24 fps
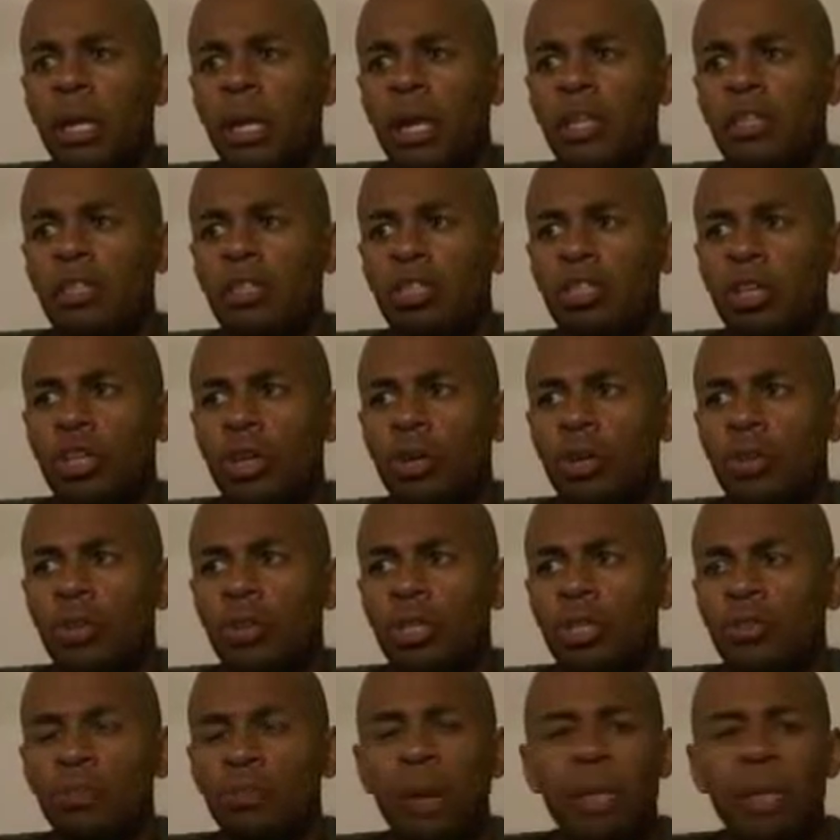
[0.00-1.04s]
And so
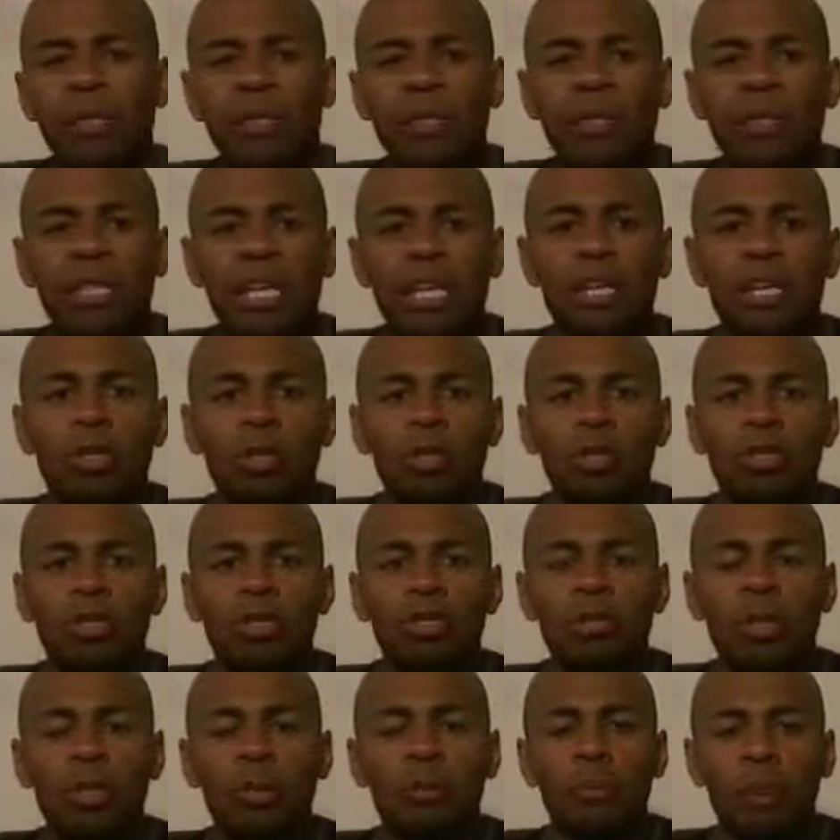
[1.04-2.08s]
it's basically a
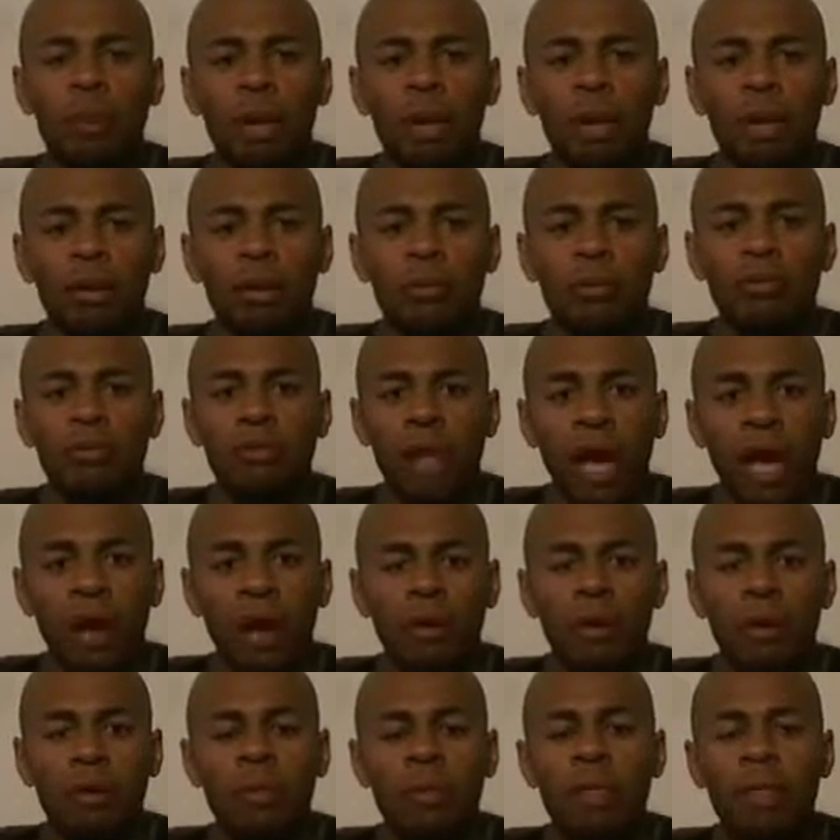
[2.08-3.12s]
nutrient-bearing
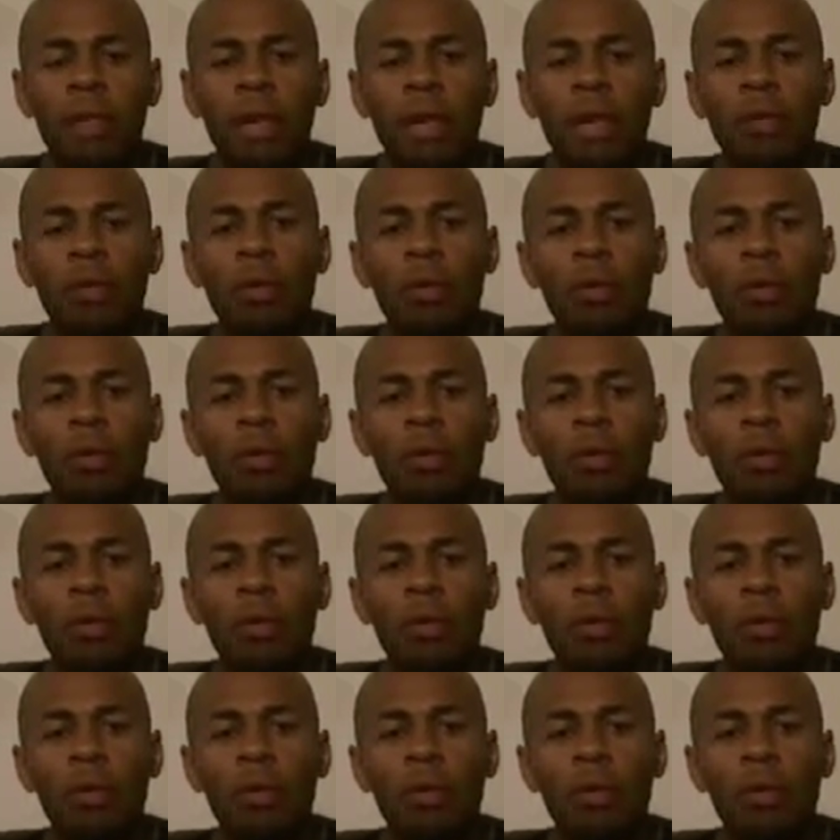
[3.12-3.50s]
flour. And